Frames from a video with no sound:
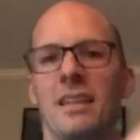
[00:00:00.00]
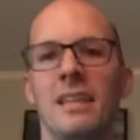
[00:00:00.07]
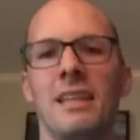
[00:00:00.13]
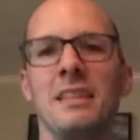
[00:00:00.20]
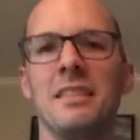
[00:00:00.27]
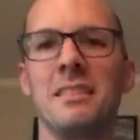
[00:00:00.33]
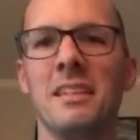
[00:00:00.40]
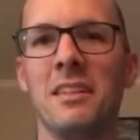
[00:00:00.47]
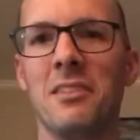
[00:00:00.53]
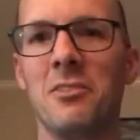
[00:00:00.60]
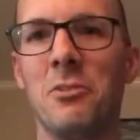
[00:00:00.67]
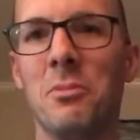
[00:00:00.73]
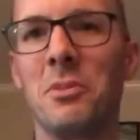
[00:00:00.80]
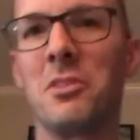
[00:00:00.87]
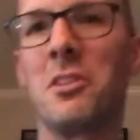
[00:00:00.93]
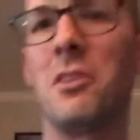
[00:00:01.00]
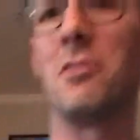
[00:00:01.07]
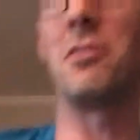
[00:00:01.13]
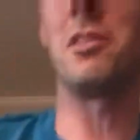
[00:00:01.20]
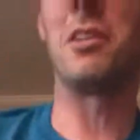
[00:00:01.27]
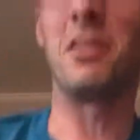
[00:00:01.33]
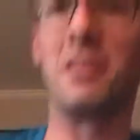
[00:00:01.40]
I got this thing, I'm super
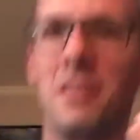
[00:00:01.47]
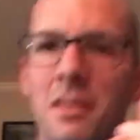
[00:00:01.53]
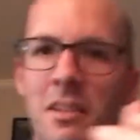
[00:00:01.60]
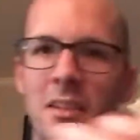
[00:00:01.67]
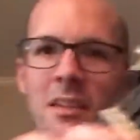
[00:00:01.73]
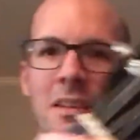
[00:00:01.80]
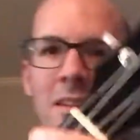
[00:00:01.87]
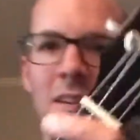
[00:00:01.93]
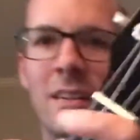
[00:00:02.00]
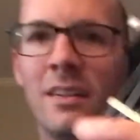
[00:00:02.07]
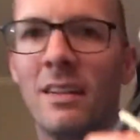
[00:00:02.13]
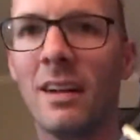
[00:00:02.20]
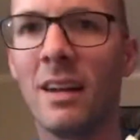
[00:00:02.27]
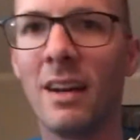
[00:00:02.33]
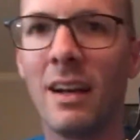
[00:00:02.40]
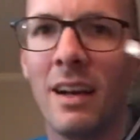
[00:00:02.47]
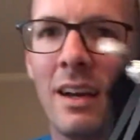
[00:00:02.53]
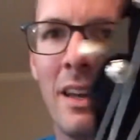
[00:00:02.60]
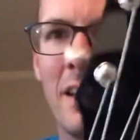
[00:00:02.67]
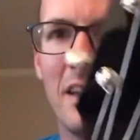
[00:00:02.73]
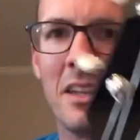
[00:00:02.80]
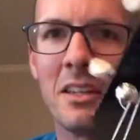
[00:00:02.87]
stoked.
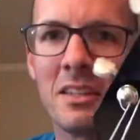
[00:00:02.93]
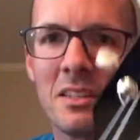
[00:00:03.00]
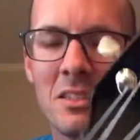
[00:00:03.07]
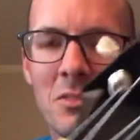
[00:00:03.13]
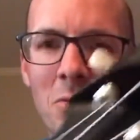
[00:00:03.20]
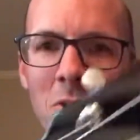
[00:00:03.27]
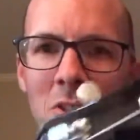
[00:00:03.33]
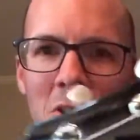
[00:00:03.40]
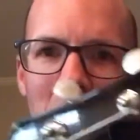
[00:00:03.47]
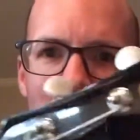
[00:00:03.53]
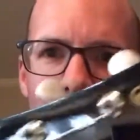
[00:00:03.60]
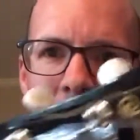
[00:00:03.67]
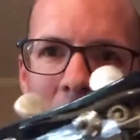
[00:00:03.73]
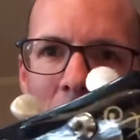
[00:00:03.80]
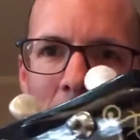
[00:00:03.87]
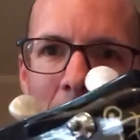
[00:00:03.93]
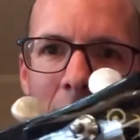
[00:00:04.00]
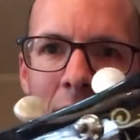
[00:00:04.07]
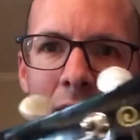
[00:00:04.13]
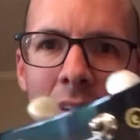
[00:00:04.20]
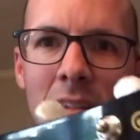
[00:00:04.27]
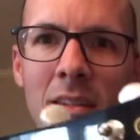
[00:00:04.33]
And here's what you need to know
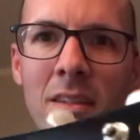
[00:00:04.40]
about it.